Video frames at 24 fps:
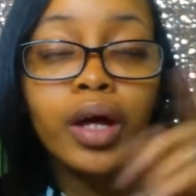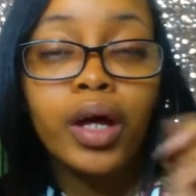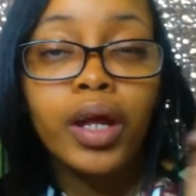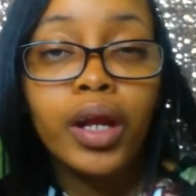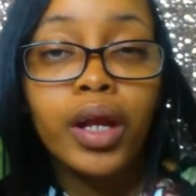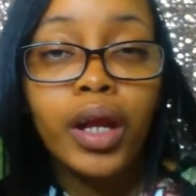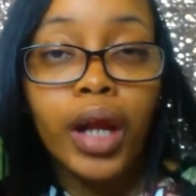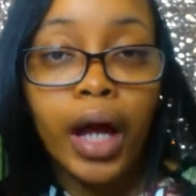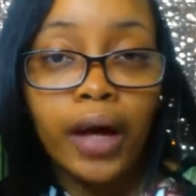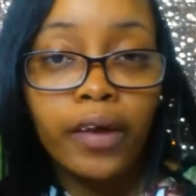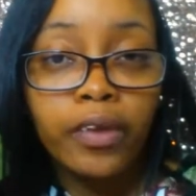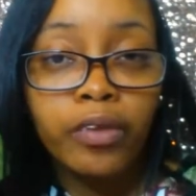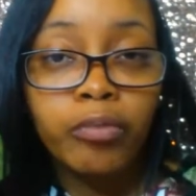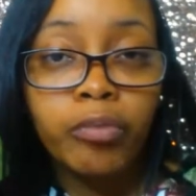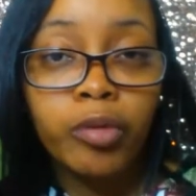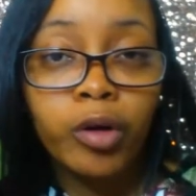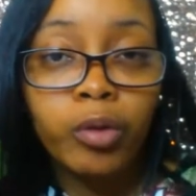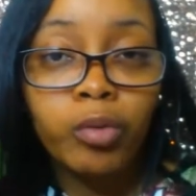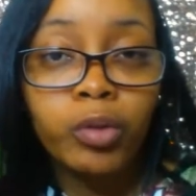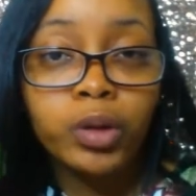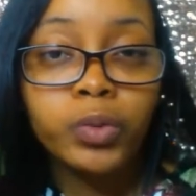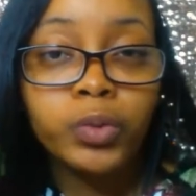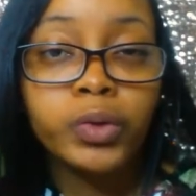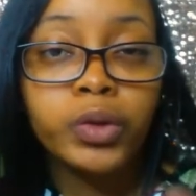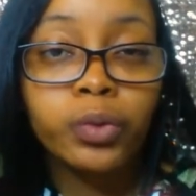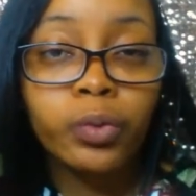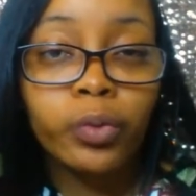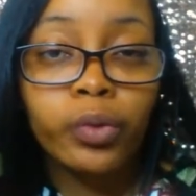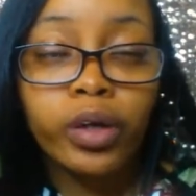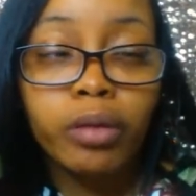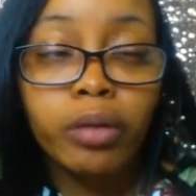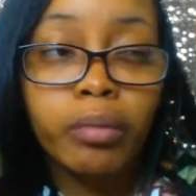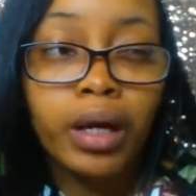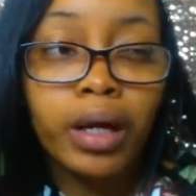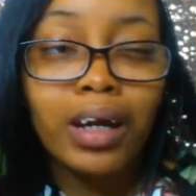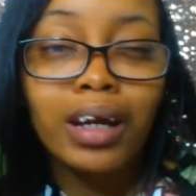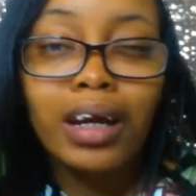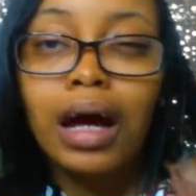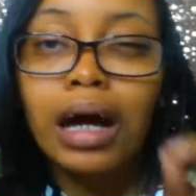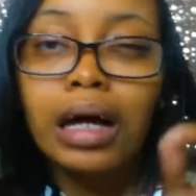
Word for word: ninth book, which was The Warrior Maiden.